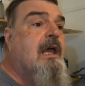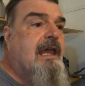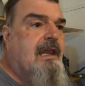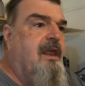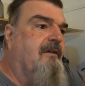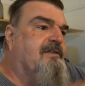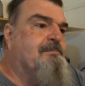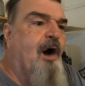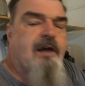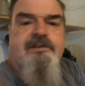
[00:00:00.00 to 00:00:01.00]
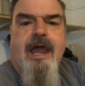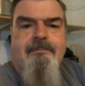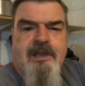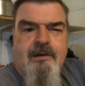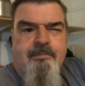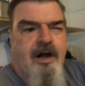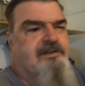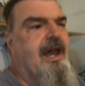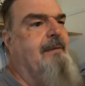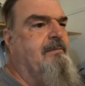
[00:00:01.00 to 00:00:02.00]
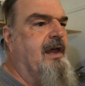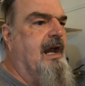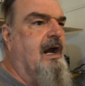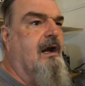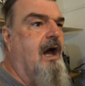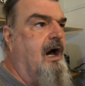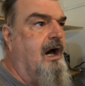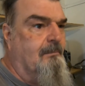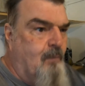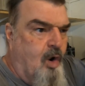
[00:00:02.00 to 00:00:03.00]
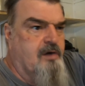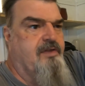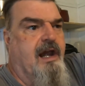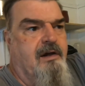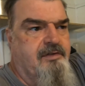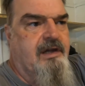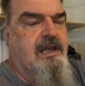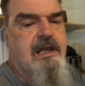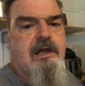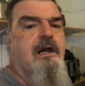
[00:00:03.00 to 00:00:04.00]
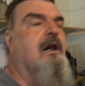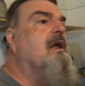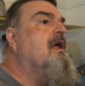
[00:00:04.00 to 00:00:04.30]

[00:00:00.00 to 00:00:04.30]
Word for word: He lives part-time here, part-time there, uh, more there than here.